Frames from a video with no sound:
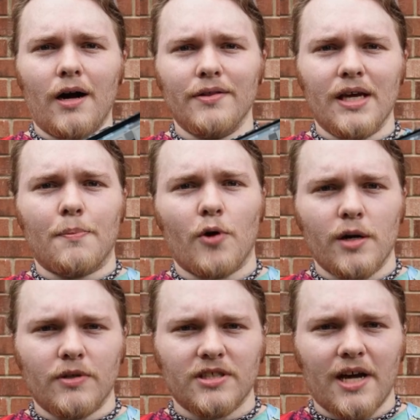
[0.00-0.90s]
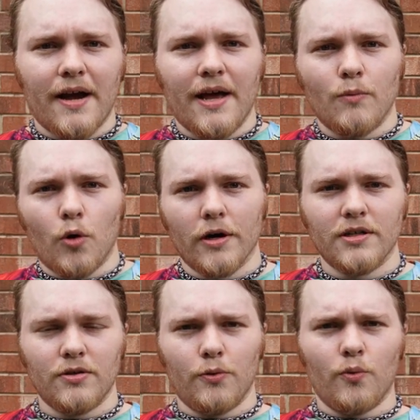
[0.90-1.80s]
on the upgradable side and more
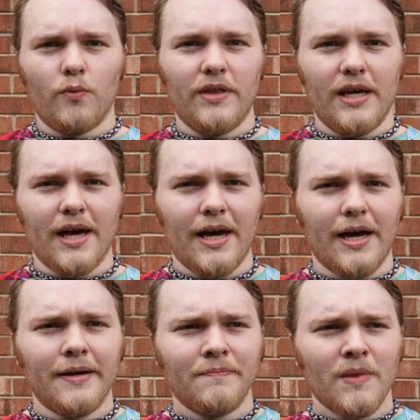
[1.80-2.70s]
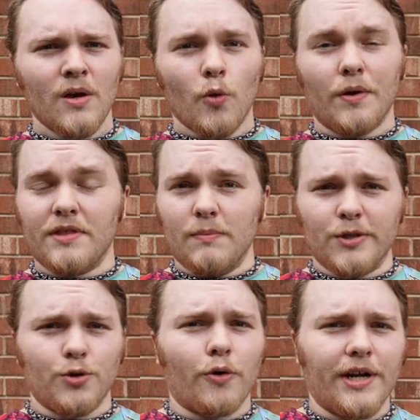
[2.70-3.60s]
into the what the
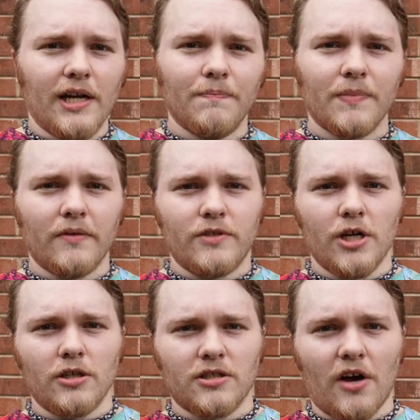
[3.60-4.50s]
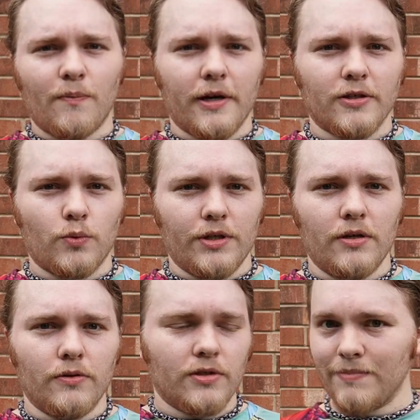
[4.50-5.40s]
majority of Gelsoft players will
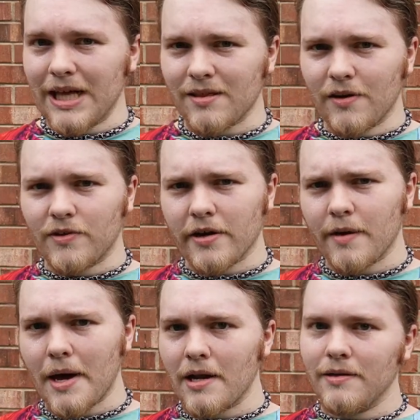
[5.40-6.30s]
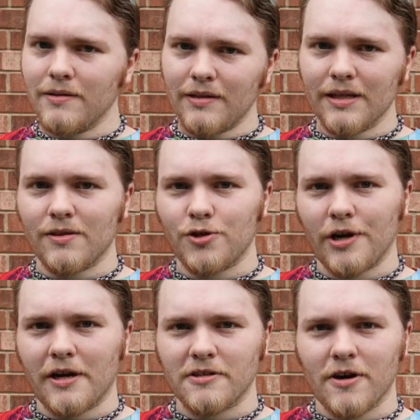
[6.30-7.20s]
use. But that's enough talking about it. Let's shoot
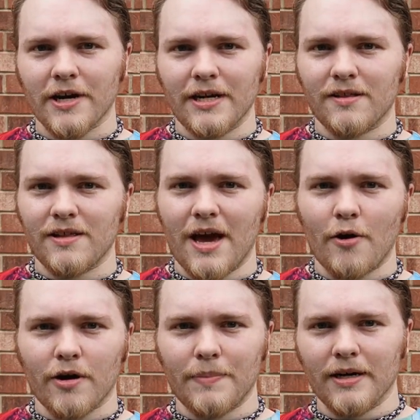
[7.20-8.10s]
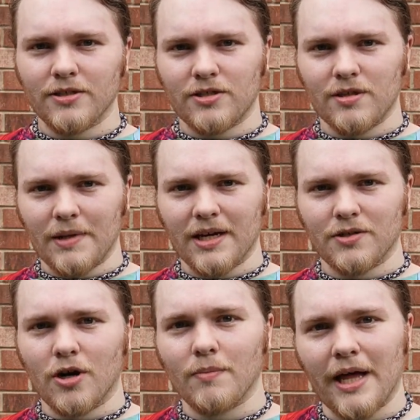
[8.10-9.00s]
at a target and see how it compares to something like a
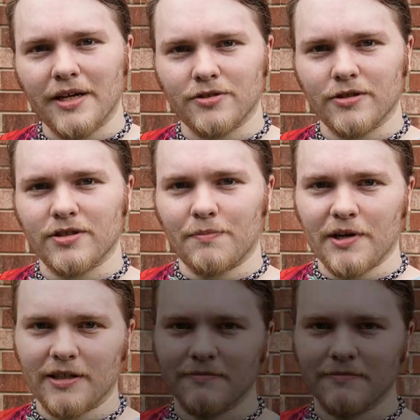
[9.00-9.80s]
dart blaster or something.